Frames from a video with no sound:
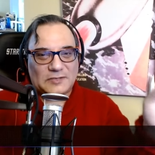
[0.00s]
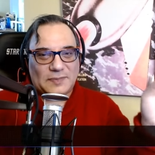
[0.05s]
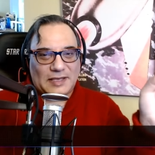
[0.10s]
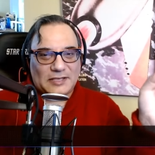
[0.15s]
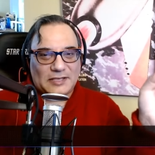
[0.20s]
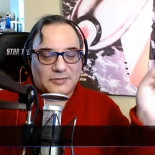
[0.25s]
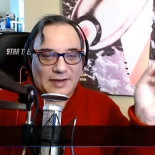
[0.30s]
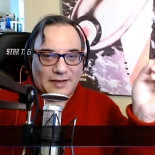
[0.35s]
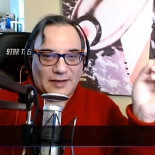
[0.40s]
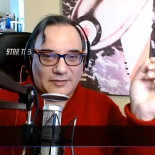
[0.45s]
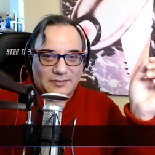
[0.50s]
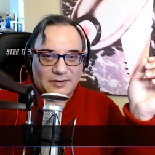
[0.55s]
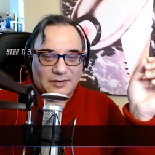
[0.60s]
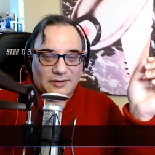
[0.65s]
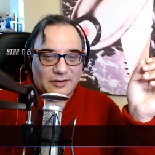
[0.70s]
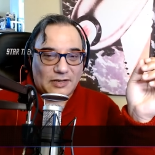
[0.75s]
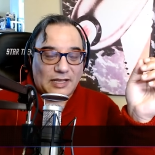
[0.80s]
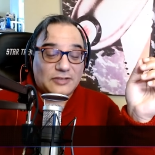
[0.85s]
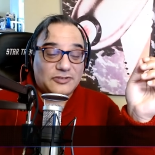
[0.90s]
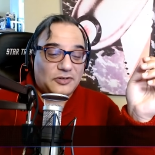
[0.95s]
spacecraft, or
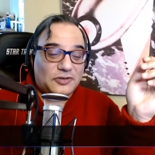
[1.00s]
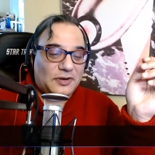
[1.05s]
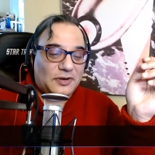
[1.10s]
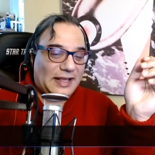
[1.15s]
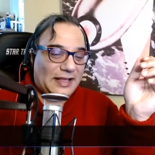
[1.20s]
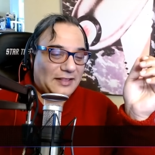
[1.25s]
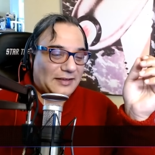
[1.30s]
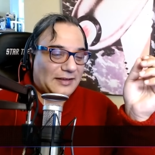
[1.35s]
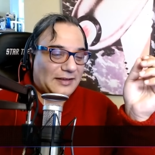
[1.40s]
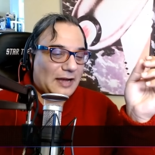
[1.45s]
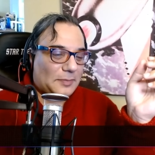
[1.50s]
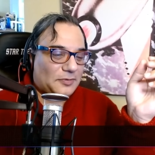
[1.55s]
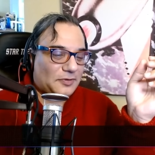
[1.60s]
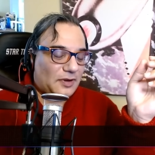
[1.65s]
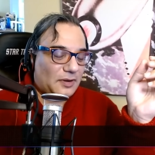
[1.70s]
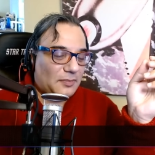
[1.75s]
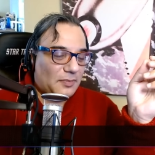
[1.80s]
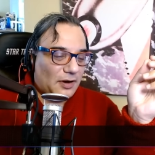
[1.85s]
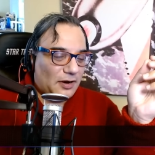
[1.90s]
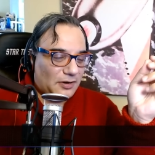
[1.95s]
Ingenuity
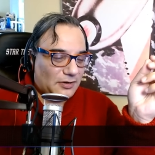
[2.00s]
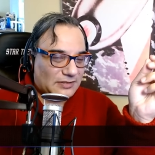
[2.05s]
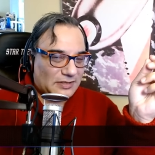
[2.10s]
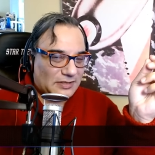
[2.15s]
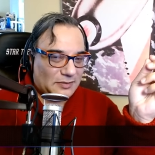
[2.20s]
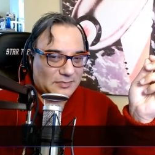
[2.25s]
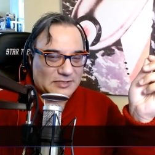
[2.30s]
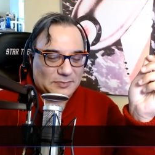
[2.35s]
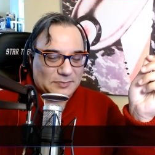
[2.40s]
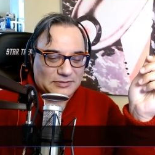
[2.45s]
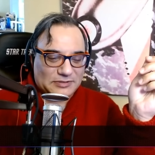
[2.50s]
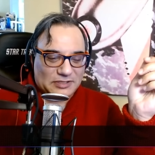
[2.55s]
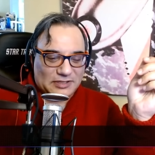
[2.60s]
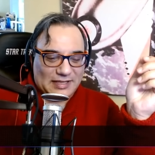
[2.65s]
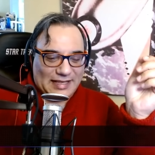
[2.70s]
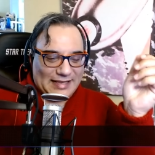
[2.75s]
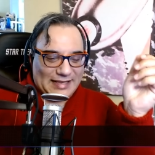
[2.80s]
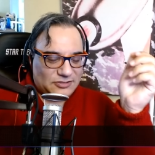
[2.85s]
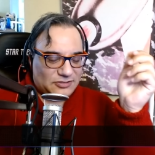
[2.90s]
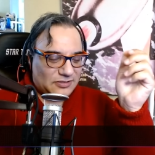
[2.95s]
helicopter on Mars that was supposed to
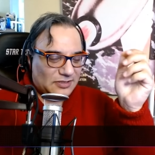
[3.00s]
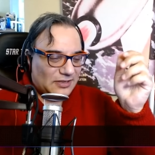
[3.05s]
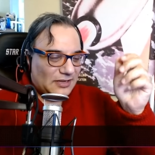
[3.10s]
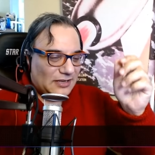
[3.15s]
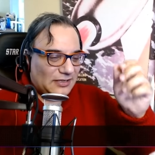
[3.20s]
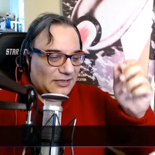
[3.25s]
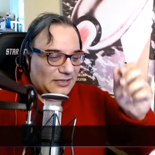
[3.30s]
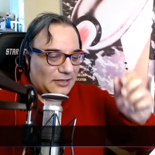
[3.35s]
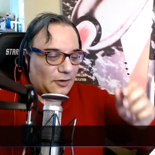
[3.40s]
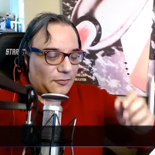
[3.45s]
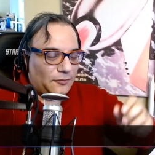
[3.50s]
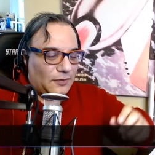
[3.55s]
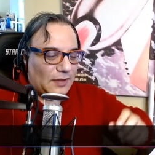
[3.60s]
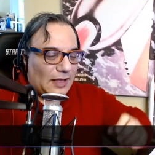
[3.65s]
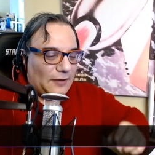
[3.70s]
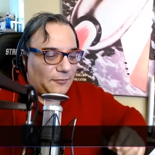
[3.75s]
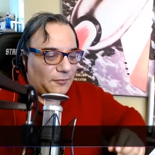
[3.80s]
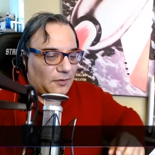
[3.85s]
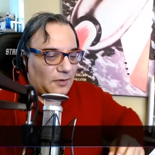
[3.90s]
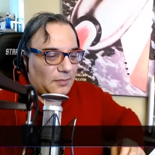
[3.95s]
land,
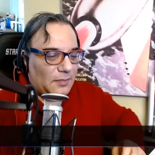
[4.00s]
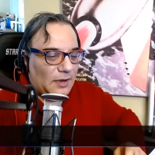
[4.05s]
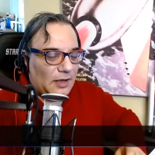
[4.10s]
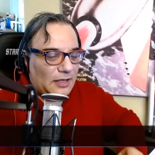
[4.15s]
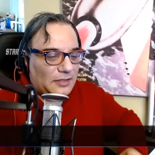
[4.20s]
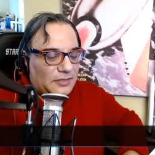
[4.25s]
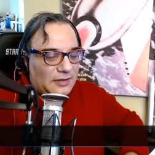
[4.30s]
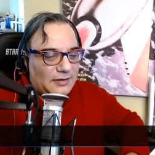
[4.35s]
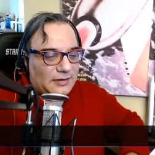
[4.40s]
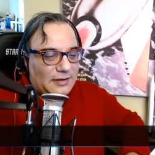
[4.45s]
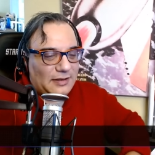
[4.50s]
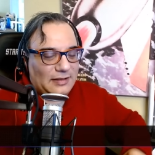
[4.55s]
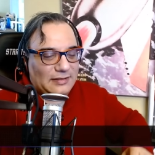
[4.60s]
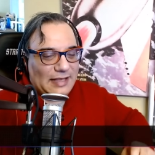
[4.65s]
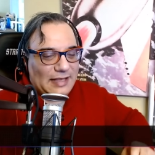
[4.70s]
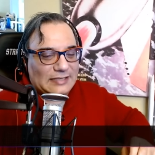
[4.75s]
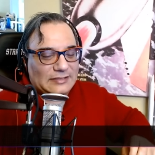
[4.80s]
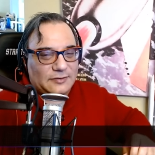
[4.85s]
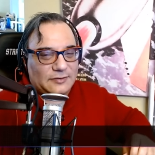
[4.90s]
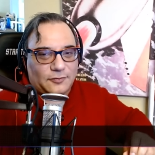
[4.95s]
fly for a month, and it
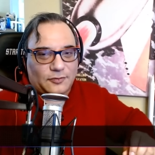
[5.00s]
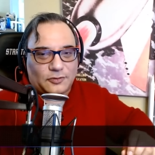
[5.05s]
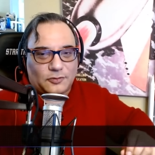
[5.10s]
lasted for